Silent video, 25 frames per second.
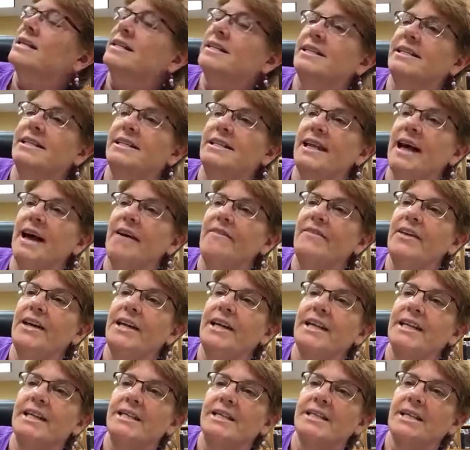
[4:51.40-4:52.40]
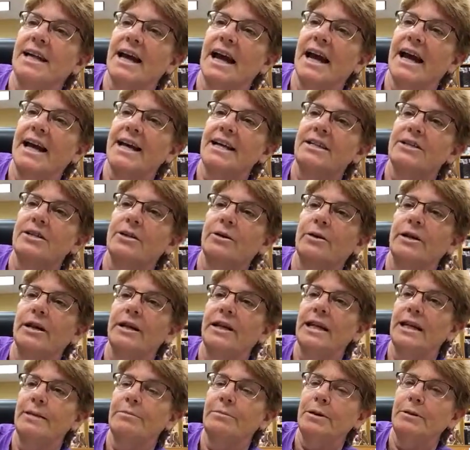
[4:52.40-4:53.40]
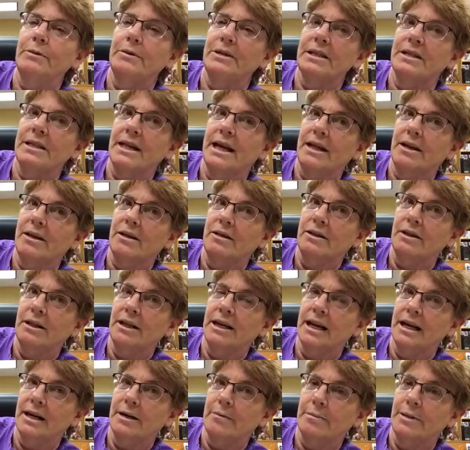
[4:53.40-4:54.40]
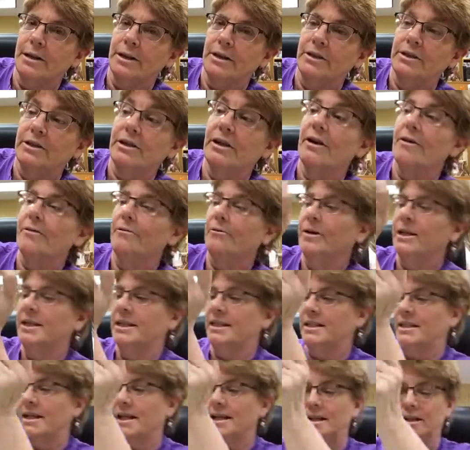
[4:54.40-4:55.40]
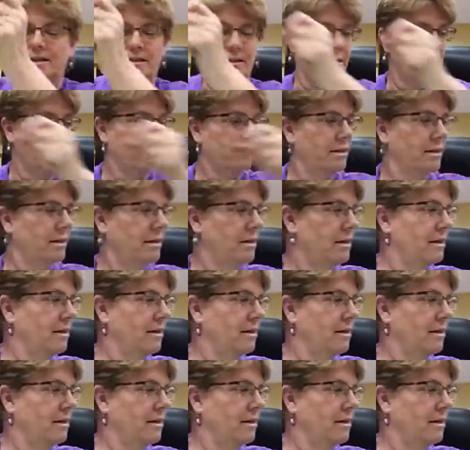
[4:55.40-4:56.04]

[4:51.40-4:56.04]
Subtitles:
7 inside, so can that be recycled or garbage? Recycled.